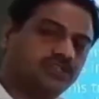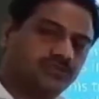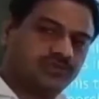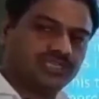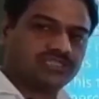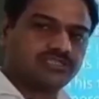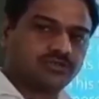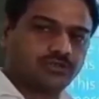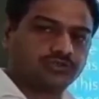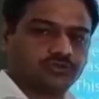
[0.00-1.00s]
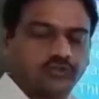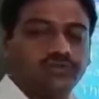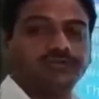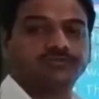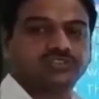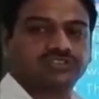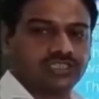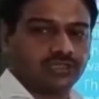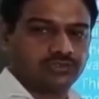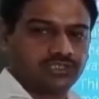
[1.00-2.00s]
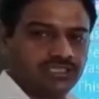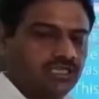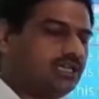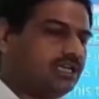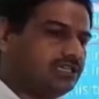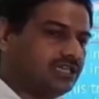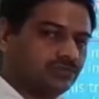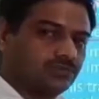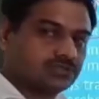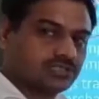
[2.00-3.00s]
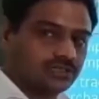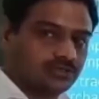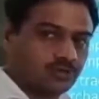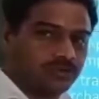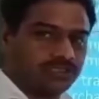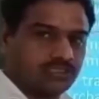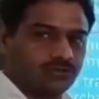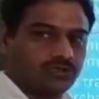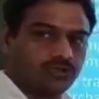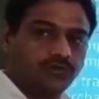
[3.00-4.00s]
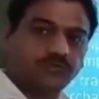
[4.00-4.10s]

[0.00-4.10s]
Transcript: western coast of South India, and that was controlled by the ruler of